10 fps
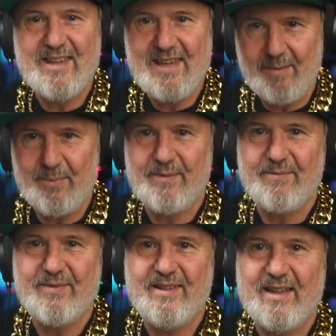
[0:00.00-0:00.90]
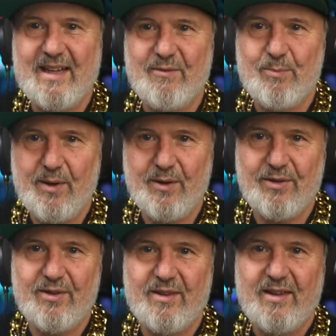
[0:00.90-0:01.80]
Yep, you can have
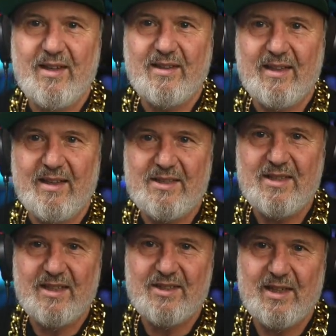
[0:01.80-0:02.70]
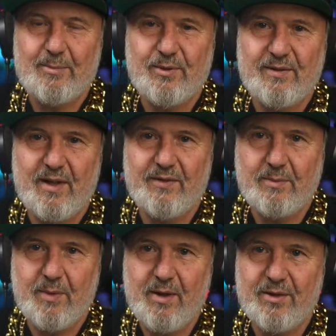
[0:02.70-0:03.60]
both. Now, here's an example of
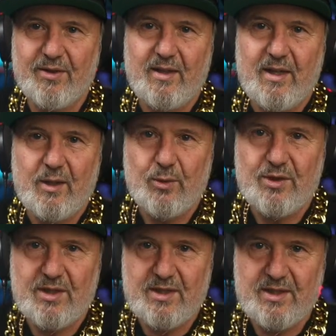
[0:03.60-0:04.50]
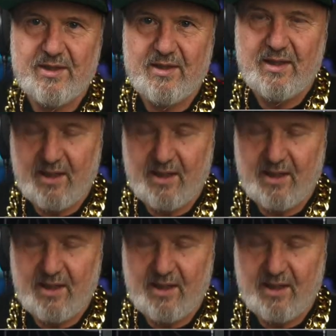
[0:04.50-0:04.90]
having both, which is